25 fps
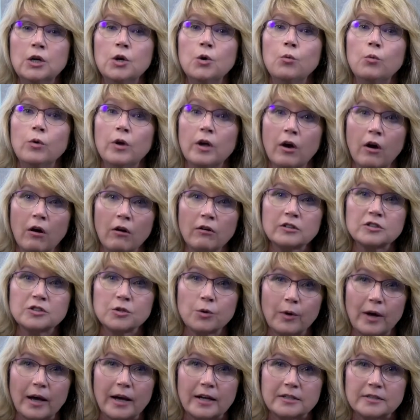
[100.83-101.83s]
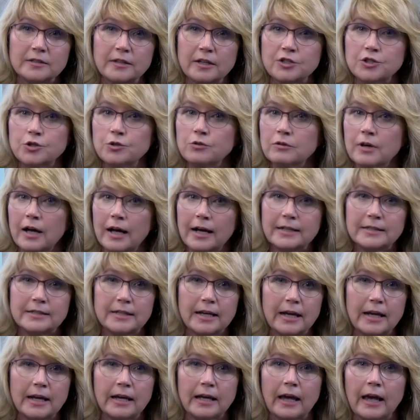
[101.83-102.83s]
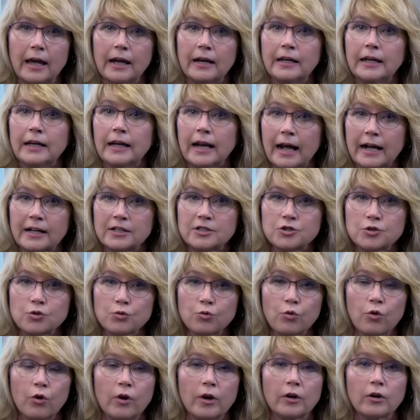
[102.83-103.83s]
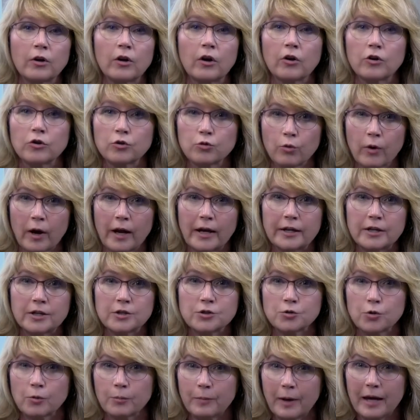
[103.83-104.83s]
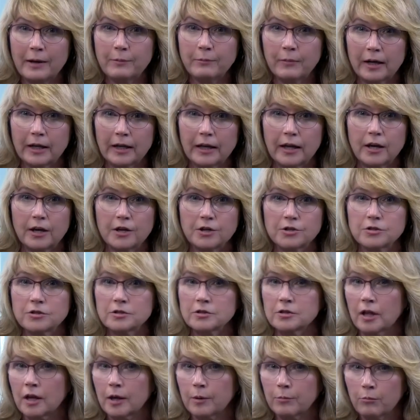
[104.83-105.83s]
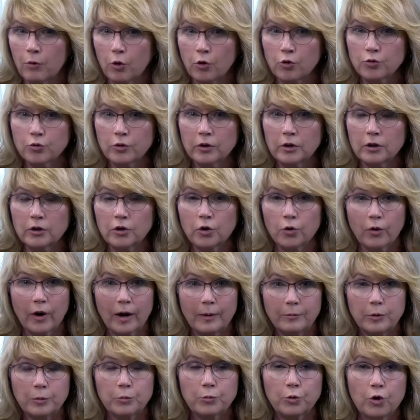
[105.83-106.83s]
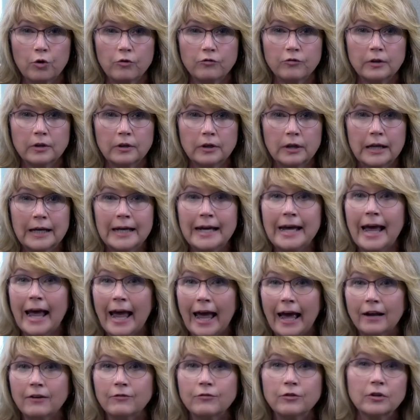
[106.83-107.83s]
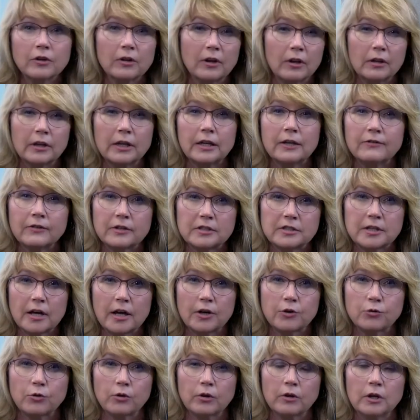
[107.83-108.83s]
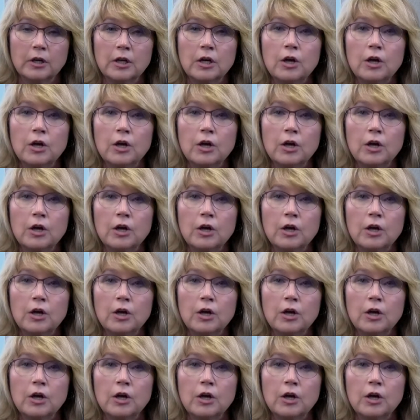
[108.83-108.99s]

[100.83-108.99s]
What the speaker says: We also ask that you not take any non-steroidal arthritis or pain medications like Motrin or ibuprofen, Advil, Aleve, etc.